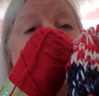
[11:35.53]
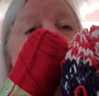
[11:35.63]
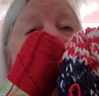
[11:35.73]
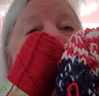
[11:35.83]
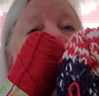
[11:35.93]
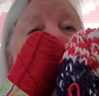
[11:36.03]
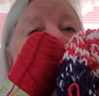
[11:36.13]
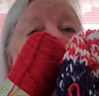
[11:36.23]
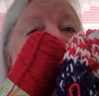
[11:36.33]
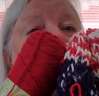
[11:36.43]
I do have
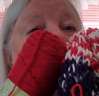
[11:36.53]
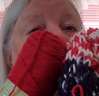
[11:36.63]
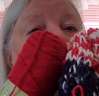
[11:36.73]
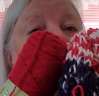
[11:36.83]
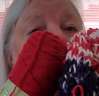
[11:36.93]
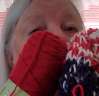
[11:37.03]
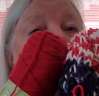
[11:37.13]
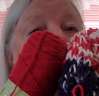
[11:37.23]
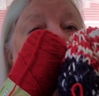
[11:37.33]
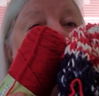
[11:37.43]
a blue one as
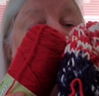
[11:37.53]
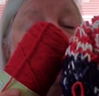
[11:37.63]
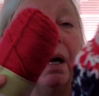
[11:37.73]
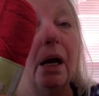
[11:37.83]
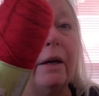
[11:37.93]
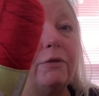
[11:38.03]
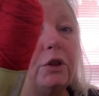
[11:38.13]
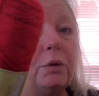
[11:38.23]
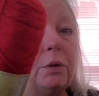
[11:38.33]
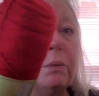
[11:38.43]
well. I have
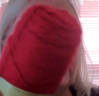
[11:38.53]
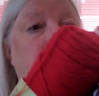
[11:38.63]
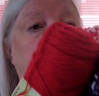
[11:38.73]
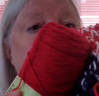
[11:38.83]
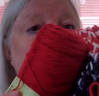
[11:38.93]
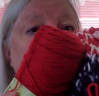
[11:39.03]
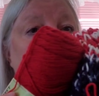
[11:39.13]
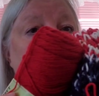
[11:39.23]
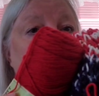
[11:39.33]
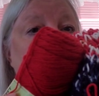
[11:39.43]
two in the red
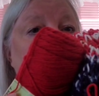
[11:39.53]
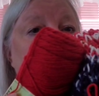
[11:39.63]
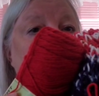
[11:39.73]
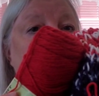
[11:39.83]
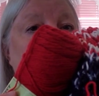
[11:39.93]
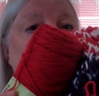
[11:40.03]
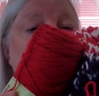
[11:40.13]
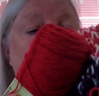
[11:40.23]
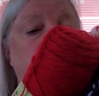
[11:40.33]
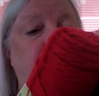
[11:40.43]
and
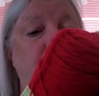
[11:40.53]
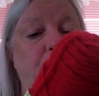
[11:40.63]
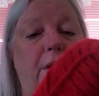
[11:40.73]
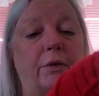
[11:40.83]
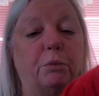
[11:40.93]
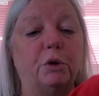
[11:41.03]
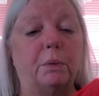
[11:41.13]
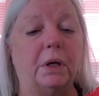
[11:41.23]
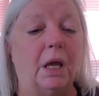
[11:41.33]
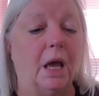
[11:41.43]
um, I do have a blue
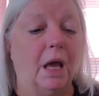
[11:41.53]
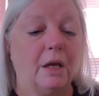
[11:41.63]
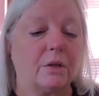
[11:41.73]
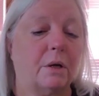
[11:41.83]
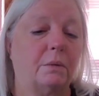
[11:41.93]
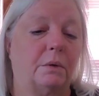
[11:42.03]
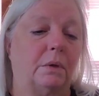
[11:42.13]
one. So,